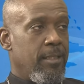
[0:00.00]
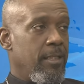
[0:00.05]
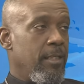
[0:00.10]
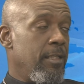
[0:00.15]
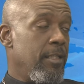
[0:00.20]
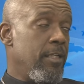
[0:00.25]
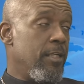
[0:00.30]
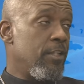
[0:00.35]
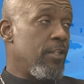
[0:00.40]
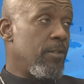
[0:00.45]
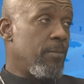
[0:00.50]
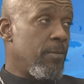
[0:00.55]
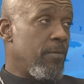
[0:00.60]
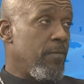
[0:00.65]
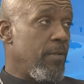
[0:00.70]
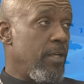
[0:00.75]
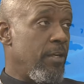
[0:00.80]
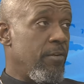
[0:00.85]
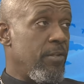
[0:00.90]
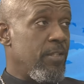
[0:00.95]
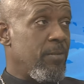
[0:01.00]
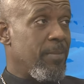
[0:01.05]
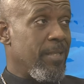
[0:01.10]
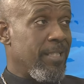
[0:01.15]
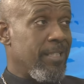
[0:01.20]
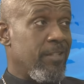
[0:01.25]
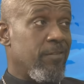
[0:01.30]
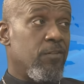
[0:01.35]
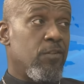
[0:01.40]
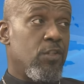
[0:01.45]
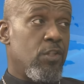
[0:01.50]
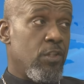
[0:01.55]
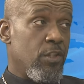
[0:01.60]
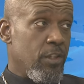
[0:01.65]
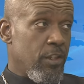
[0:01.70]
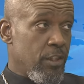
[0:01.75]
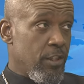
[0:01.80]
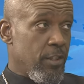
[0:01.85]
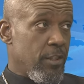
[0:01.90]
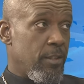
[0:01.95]
the leadership of their respective
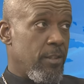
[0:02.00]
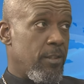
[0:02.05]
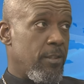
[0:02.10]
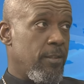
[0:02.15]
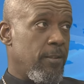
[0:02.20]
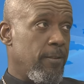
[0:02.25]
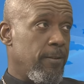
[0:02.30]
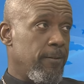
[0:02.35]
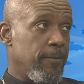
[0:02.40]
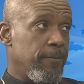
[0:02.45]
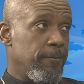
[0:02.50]
churches.